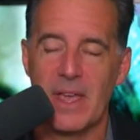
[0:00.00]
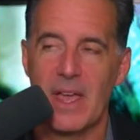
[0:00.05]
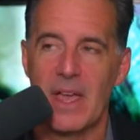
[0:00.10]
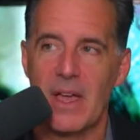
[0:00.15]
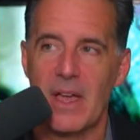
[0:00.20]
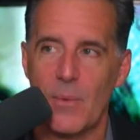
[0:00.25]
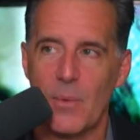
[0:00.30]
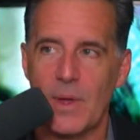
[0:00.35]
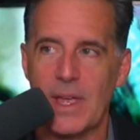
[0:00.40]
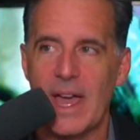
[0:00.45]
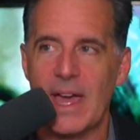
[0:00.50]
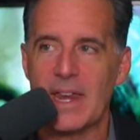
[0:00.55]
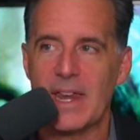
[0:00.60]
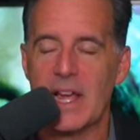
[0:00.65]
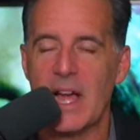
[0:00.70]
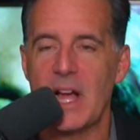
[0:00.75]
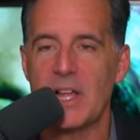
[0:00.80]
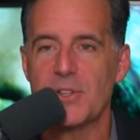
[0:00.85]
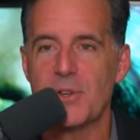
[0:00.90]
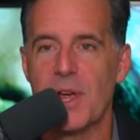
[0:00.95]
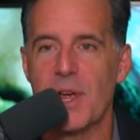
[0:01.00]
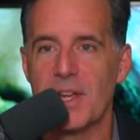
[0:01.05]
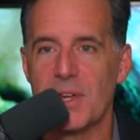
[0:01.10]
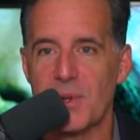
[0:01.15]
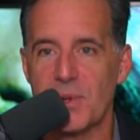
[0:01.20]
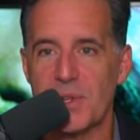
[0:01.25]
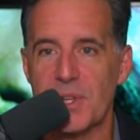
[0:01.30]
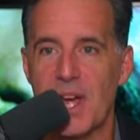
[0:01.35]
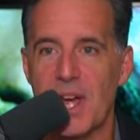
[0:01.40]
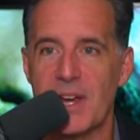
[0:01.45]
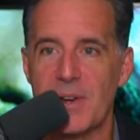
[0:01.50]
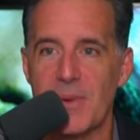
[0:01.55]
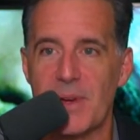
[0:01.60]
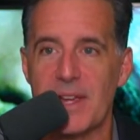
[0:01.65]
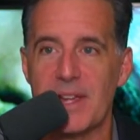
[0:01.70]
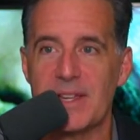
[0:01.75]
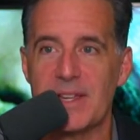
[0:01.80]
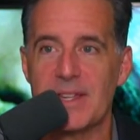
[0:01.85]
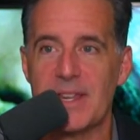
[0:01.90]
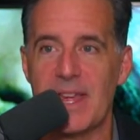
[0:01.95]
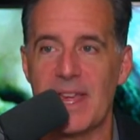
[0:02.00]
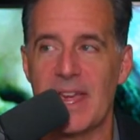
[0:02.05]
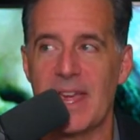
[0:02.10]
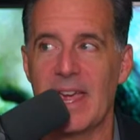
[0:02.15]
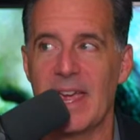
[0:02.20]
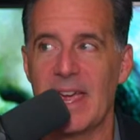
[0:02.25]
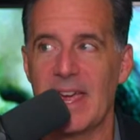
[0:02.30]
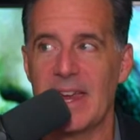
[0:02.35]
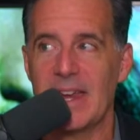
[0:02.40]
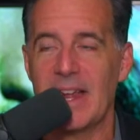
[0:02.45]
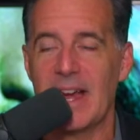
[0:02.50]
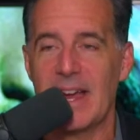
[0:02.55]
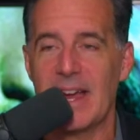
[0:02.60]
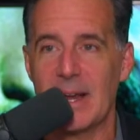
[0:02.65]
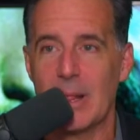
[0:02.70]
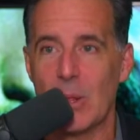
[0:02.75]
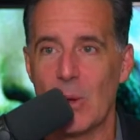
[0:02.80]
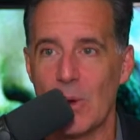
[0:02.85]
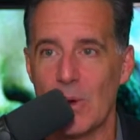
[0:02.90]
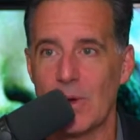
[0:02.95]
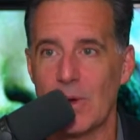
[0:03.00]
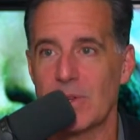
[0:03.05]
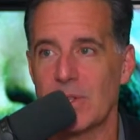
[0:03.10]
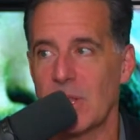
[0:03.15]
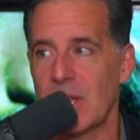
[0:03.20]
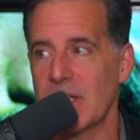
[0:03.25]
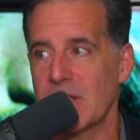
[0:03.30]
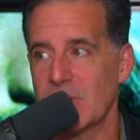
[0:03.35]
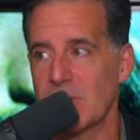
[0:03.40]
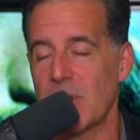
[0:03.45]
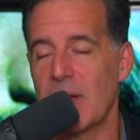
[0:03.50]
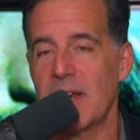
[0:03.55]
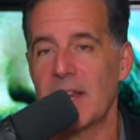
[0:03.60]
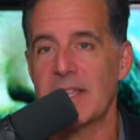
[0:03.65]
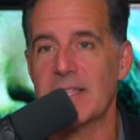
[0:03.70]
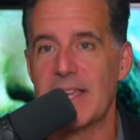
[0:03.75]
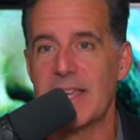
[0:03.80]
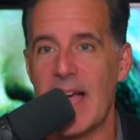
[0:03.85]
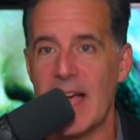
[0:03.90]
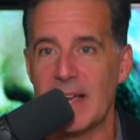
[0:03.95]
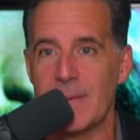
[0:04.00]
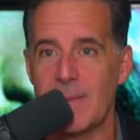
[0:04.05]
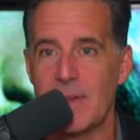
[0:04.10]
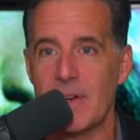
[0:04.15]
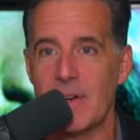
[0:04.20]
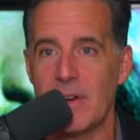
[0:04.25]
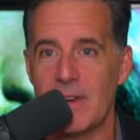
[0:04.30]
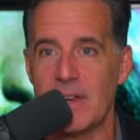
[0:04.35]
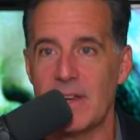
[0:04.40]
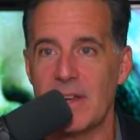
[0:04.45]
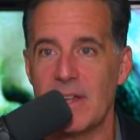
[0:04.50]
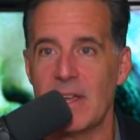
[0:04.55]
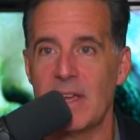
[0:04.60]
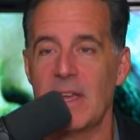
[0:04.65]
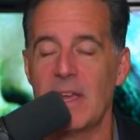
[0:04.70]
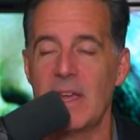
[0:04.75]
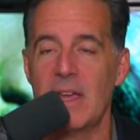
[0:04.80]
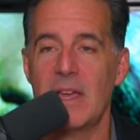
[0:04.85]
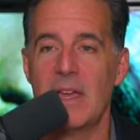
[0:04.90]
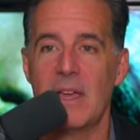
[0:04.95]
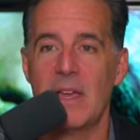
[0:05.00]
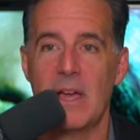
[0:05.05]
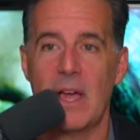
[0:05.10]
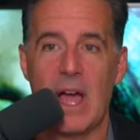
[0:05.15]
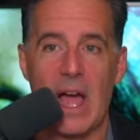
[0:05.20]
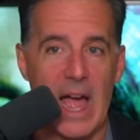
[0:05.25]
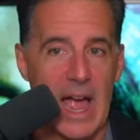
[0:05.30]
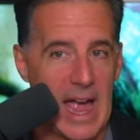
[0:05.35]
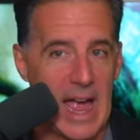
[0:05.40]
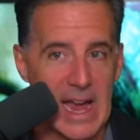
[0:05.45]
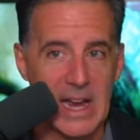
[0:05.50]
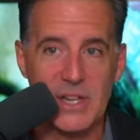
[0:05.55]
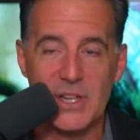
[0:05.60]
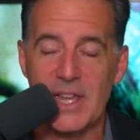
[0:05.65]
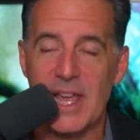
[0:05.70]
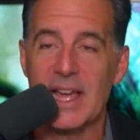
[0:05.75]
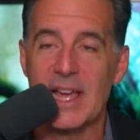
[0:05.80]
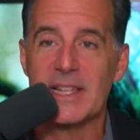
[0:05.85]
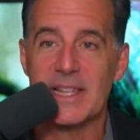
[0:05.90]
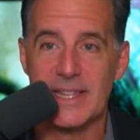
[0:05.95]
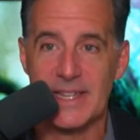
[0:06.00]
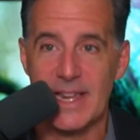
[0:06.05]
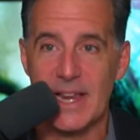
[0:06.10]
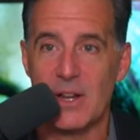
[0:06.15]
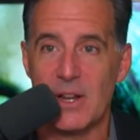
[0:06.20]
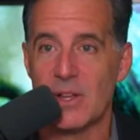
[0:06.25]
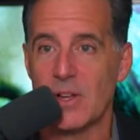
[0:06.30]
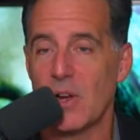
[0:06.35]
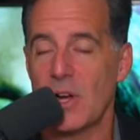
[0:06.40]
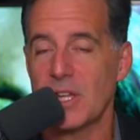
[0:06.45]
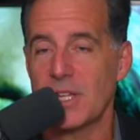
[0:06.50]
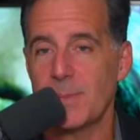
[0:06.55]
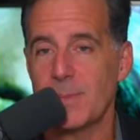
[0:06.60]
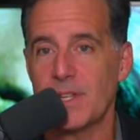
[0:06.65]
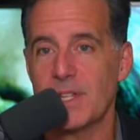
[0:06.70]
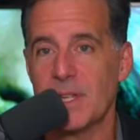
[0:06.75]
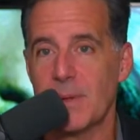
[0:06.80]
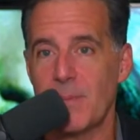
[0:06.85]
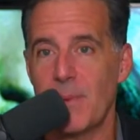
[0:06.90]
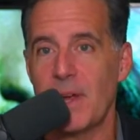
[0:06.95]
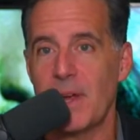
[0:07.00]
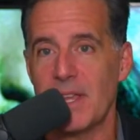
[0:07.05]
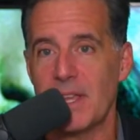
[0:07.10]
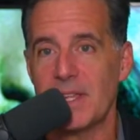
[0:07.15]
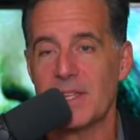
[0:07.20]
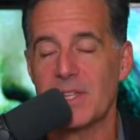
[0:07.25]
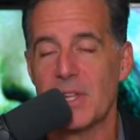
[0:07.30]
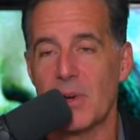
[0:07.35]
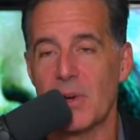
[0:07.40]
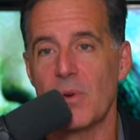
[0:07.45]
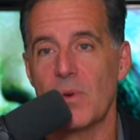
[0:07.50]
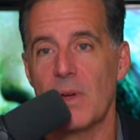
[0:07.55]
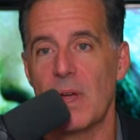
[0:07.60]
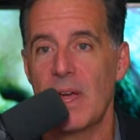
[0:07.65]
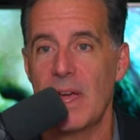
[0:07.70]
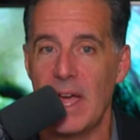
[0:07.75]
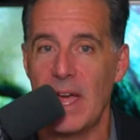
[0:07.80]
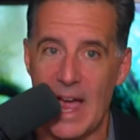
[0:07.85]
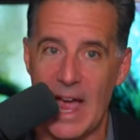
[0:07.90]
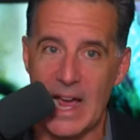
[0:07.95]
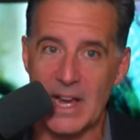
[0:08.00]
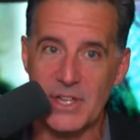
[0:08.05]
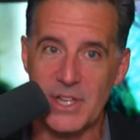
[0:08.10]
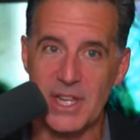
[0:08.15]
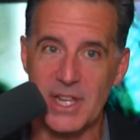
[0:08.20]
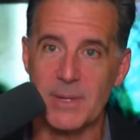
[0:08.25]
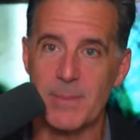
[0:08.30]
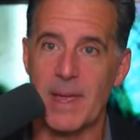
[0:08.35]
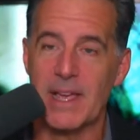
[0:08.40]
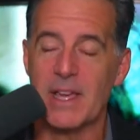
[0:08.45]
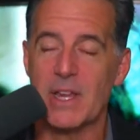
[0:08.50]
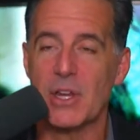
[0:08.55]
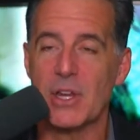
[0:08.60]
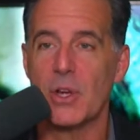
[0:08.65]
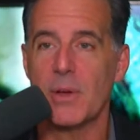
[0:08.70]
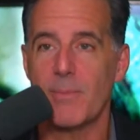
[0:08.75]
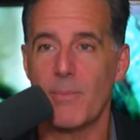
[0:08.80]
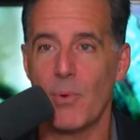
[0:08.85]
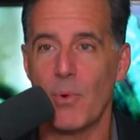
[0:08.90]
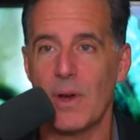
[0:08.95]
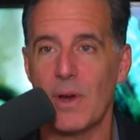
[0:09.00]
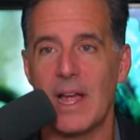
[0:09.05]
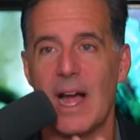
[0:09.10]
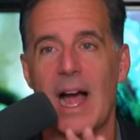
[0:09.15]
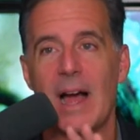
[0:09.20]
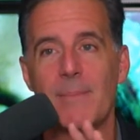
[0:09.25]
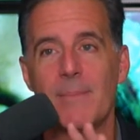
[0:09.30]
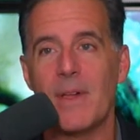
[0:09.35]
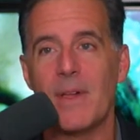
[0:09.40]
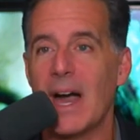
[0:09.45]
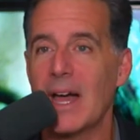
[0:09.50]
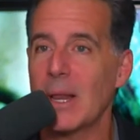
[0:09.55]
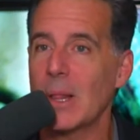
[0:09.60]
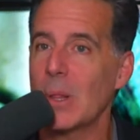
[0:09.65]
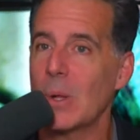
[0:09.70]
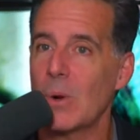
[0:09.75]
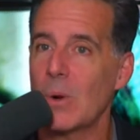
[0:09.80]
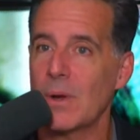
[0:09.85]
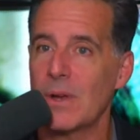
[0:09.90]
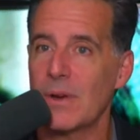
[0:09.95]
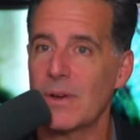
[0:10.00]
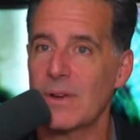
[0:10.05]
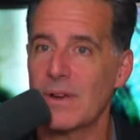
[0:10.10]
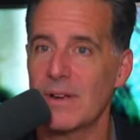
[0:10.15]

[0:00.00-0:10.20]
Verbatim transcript: we had a contract go sideways and I had a lawyer like try to attack me on it. I actually had to settle. It cost me some money. So actually he's making a good point. I'm not a lawyer.